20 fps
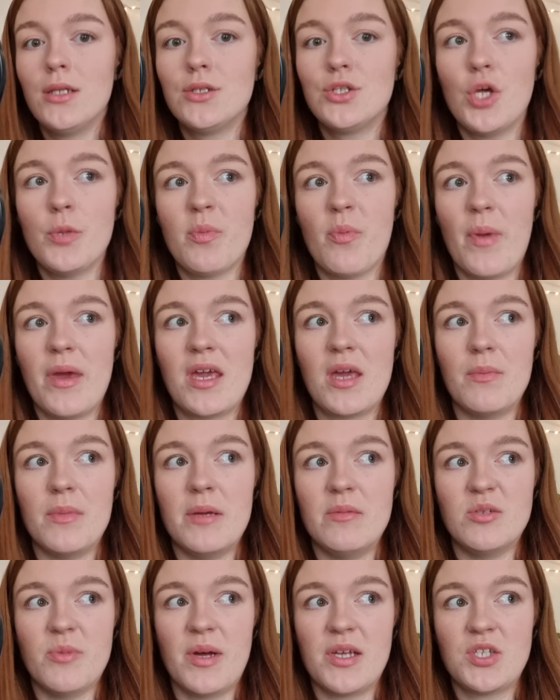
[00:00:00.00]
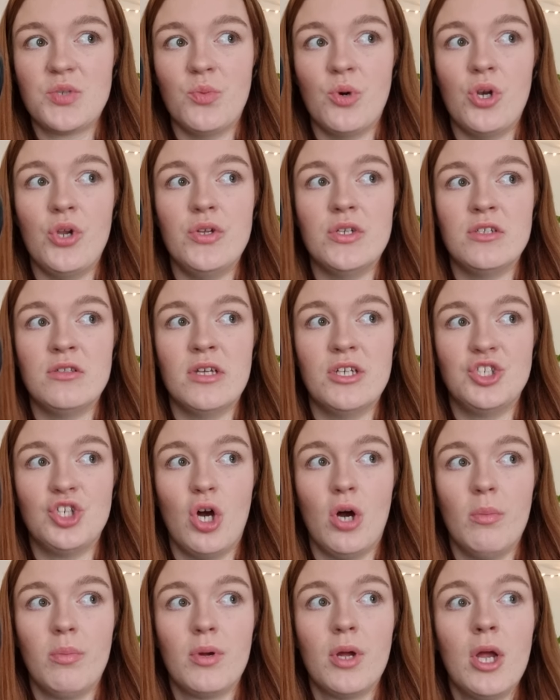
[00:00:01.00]
Don't be making memes about someone losing their
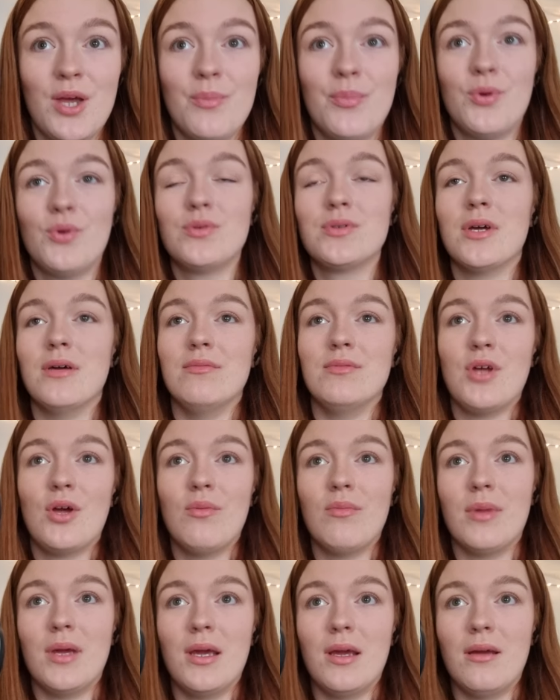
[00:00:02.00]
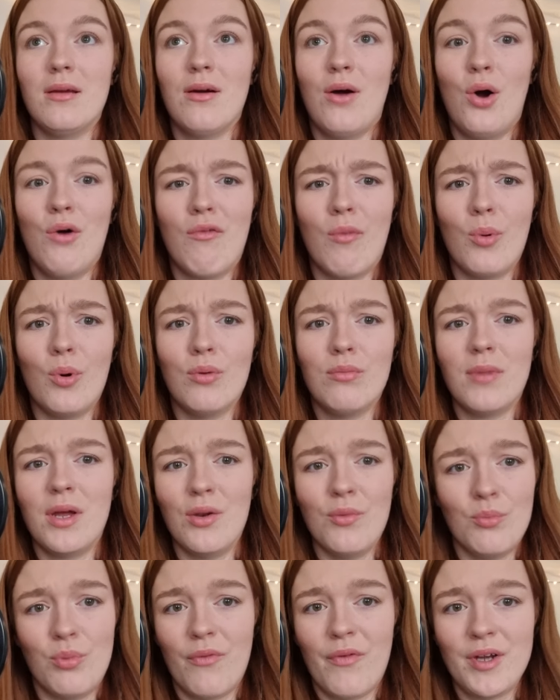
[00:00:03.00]
job, but also don't be horrible
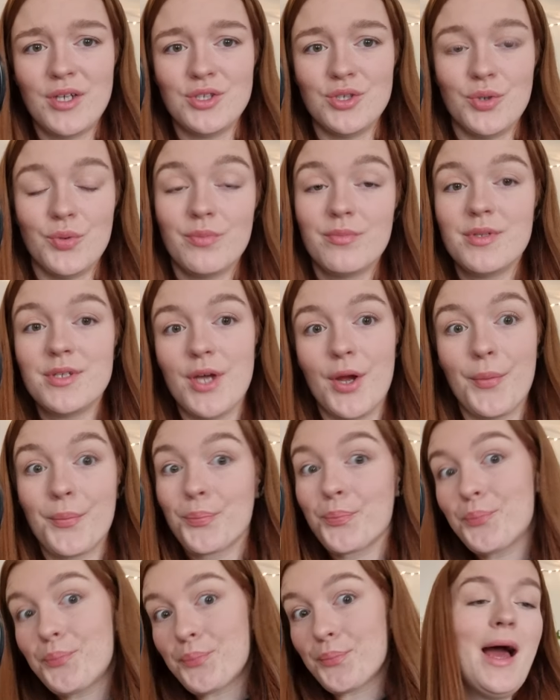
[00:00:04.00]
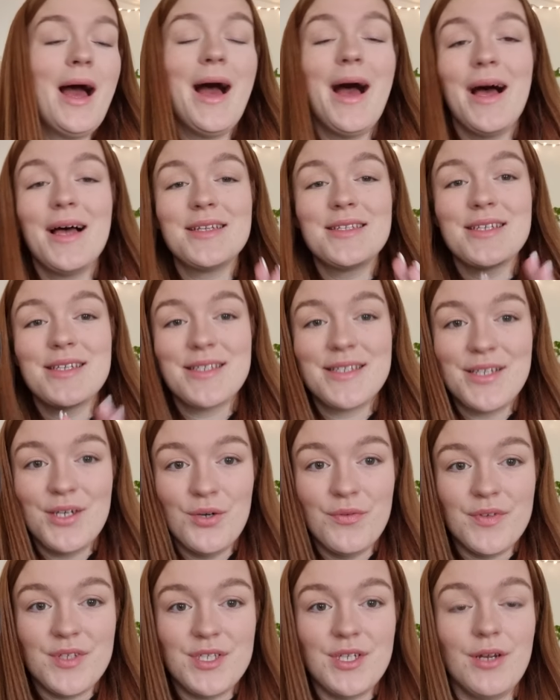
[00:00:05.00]
and unprofessional, so... At
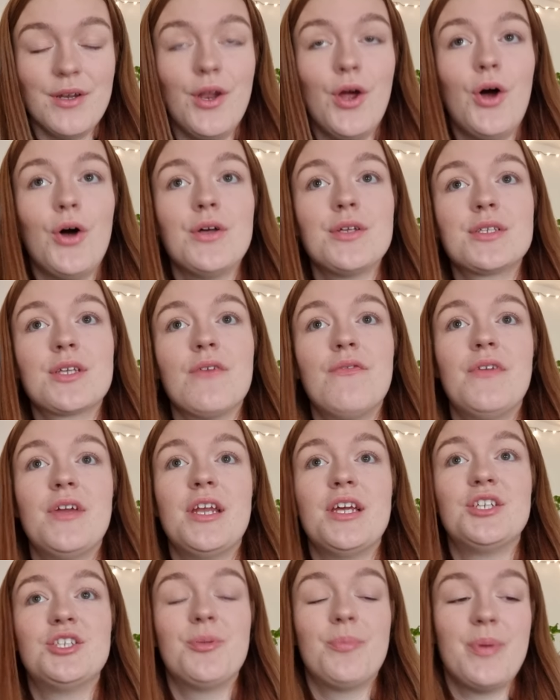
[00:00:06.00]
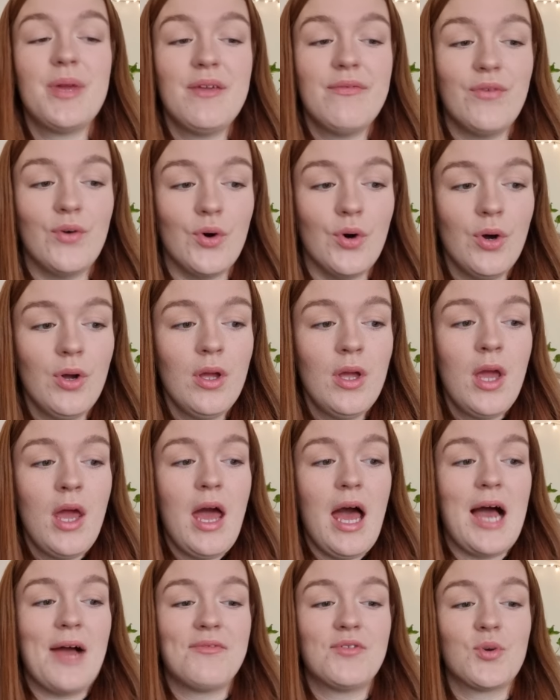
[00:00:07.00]
Silverstone, Oscar finished P4
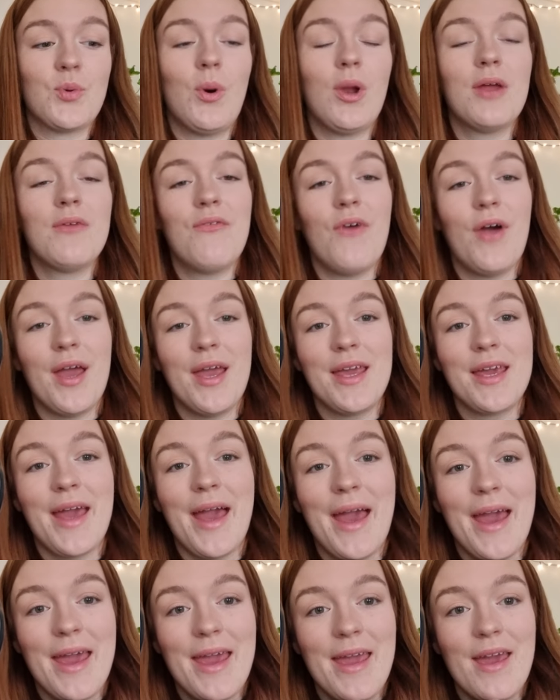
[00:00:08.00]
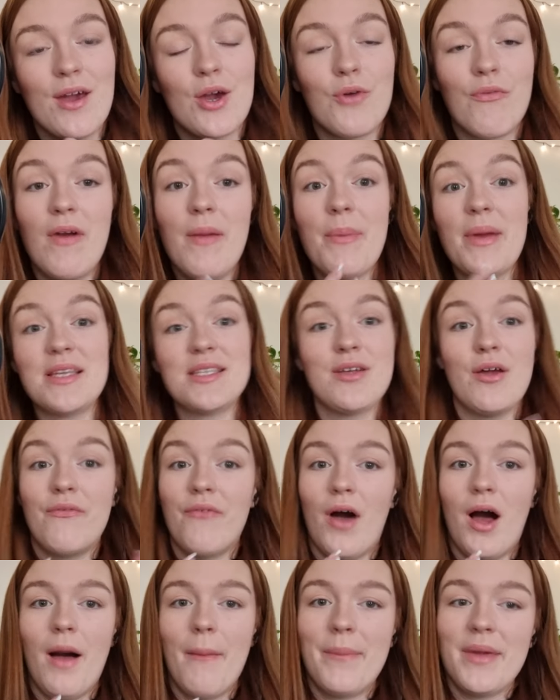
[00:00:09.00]
after qualifying a career best so
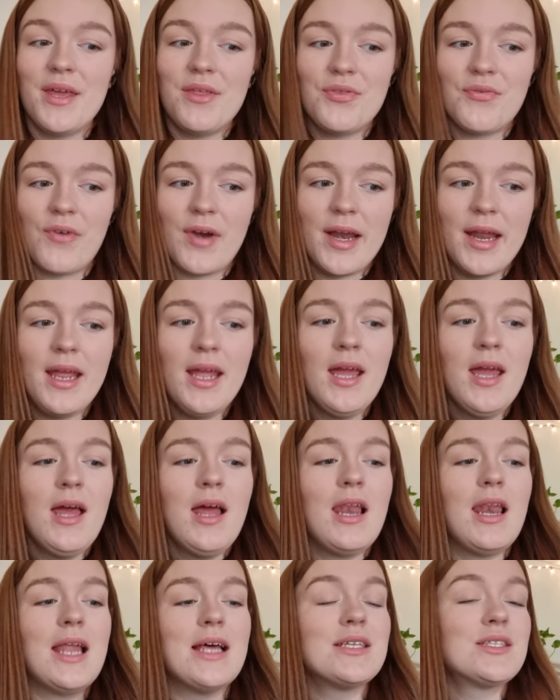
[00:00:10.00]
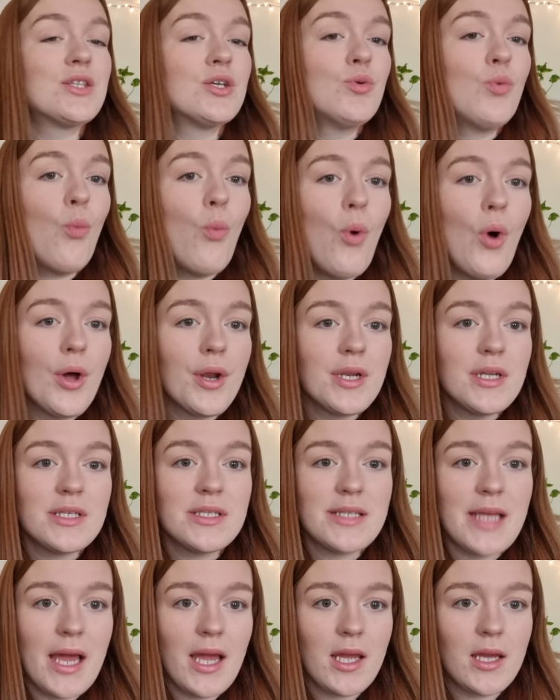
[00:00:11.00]
far, P3, less than 1
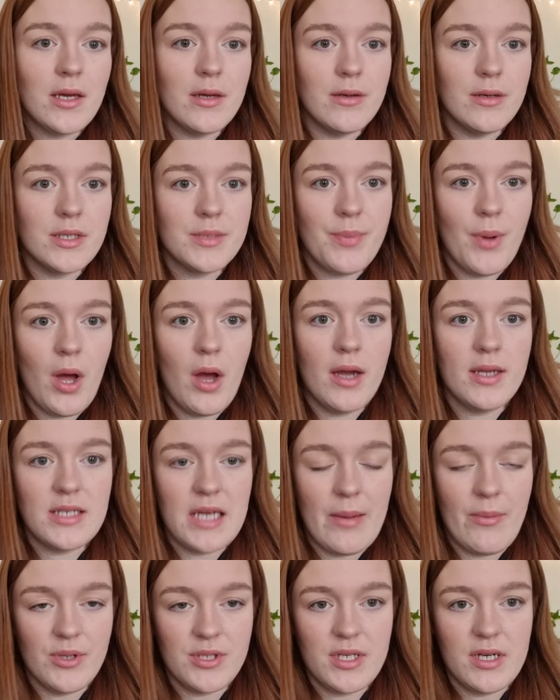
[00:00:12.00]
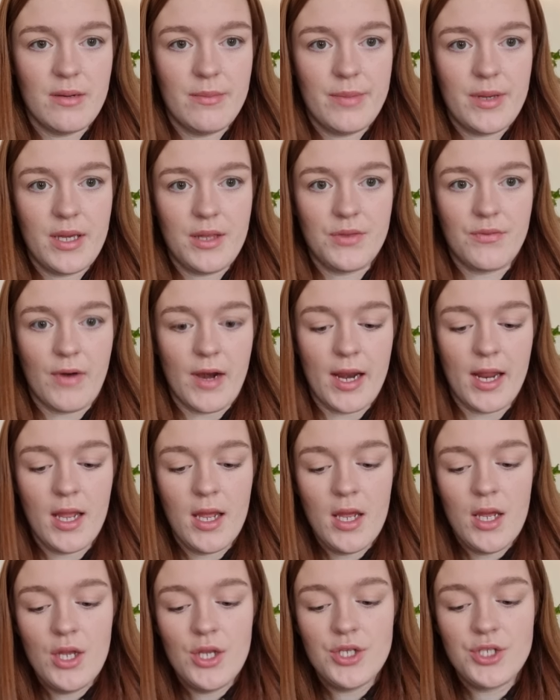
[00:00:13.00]
second behind Hamilton in P3.
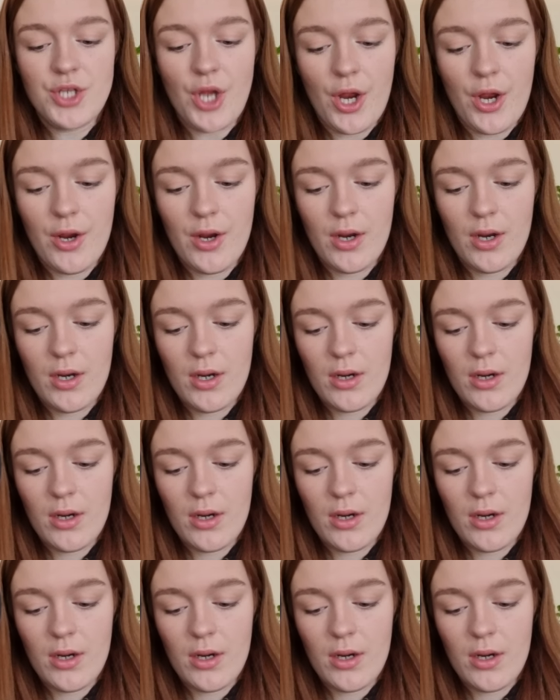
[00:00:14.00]
So